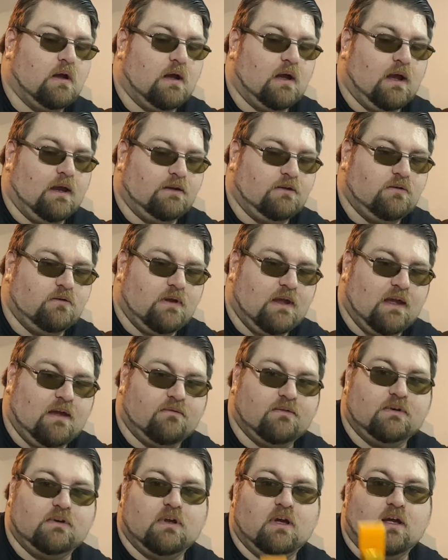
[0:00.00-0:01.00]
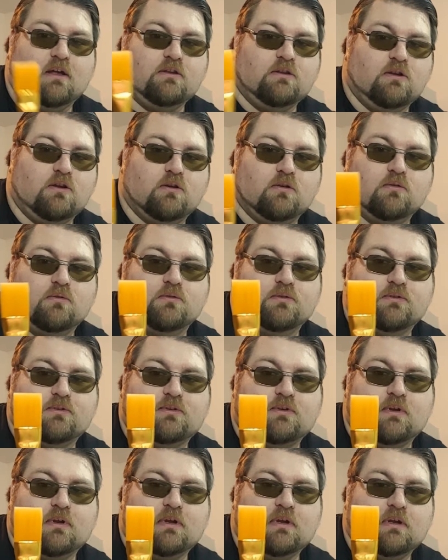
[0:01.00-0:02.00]
I do have an
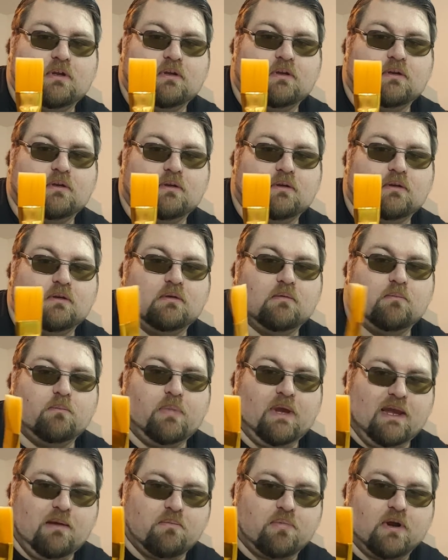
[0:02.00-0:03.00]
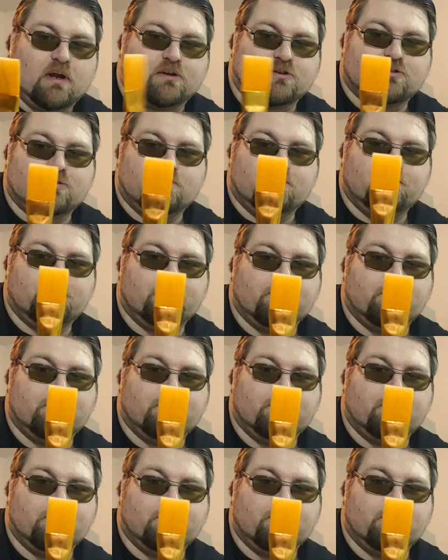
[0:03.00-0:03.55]
unused paintbrush.